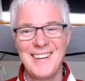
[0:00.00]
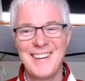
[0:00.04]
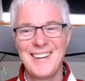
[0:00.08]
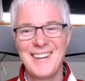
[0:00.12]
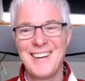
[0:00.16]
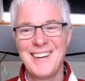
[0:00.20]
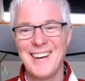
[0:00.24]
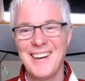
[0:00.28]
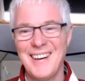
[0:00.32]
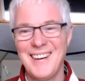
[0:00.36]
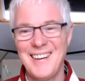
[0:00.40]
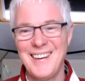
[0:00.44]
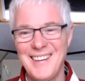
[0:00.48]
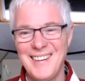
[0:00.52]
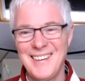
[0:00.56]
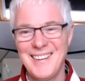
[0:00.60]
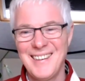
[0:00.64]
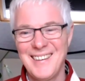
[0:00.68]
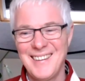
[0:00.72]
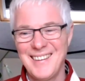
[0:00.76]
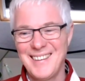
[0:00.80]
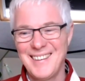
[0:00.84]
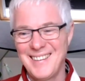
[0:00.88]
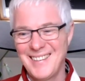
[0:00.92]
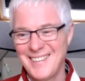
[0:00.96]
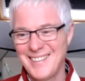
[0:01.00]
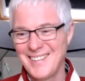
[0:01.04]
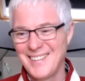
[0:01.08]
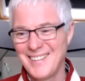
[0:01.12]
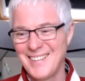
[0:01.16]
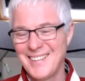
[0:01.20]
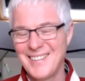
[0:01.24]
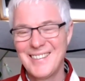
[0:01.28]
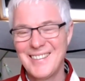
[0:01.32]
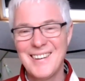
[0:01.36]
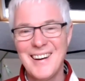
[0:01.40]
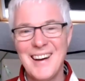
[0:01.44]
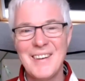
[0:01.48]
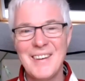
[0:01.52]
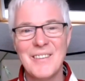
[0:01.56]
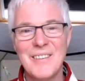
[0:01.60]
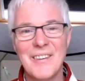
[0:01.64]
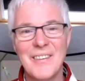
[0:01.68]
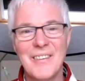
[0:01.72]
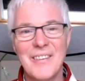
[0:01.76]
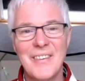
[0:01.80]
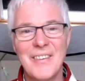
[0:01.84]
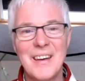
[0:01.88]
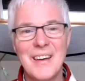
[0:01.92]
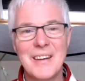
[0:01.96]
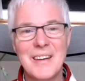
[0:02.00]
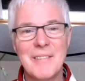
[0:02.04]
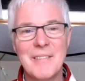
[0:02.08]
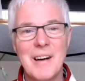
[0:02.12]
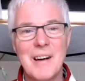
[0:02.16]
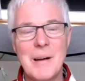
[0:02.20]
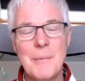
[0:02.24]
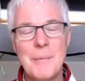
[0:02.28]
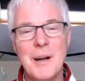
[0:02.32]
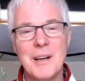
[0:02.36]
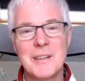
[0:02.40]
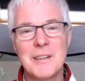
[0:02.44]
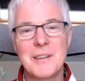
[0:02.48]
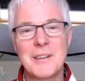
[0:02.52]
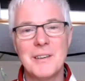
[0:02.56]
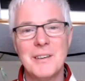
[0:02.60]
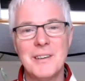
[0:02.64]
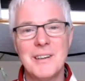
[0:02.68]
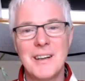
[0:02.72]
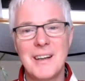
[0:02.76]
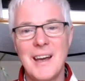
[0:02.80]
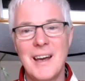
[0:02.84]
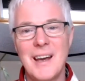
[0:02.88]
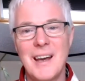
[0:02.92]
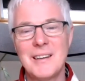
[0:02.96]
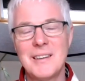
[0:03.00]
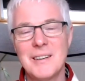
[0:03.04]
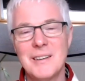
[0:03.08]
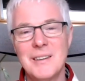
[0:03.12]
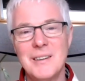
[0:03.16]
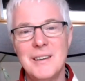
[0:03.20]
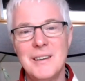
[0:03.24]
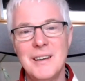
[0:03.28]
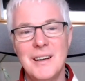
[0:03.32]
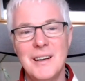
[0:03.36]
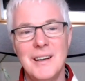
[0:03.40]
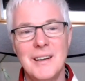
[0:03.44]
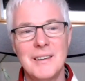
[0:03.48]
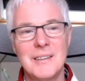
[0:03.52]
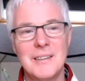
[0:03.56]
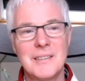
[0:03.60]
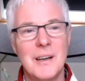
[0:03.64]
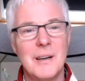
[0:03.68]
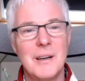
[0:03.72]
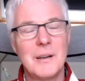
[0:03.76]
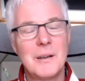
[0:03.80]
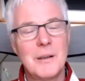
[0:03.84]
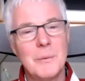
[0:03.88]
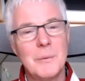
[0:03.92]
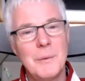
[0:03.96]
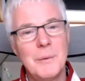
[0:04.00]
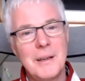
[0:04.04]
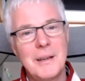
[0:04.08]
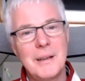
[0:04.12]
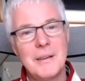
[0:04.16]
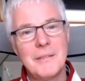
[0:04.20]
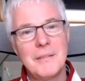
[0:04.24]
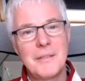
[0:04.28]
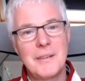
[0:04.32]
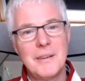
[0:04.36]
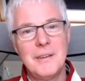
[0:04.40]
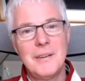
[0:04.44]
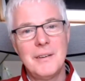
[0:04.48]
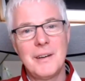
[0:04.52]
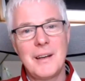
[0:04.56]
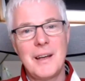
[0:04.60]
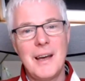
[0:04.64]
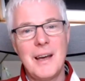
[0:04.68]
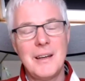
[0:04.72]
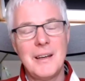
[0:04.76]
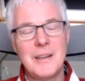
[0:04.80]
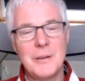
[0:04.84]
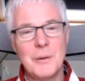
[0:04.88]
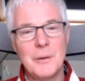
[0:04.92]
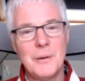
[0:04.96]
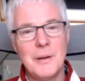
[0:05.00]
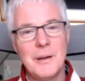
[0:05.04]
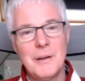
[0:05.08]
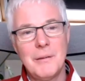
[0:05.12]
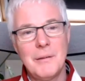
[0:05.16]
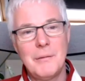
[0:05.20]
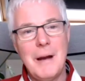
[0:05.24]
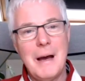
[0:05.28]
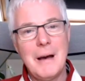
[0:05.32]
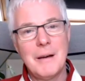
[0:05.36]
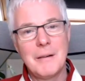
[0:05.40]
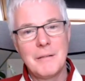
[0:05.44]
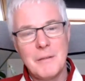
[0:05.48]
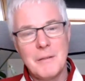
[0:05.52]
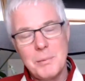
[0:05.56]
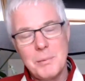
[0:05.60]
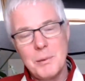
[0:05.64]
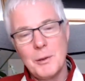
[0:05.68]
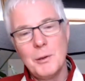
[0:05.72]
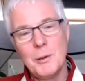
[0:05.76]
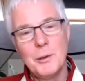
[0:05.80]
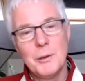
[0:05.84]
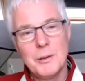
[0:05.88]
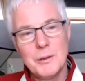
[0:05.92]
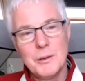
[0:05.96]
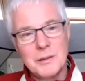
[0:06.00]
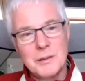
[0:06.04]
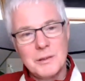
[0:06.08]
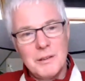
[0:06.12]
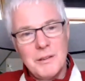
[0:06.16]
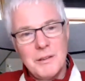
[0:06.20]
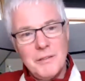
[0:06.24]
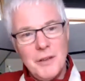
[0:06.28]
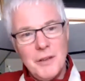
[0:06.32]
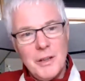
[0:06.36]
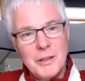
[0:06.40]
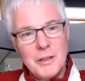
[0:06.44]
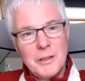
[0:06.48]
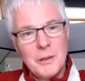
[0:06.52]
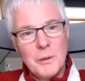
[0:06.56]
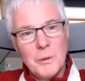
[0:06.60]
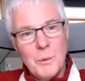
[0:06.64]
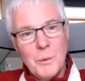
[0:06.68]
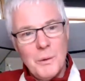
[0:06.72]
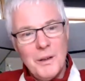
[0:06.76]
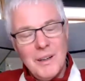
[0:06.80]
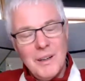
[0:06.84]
Okay. All right. Well, thank you very much, Gunaketu. So, can we give Gunaketu a round of applause or a virtual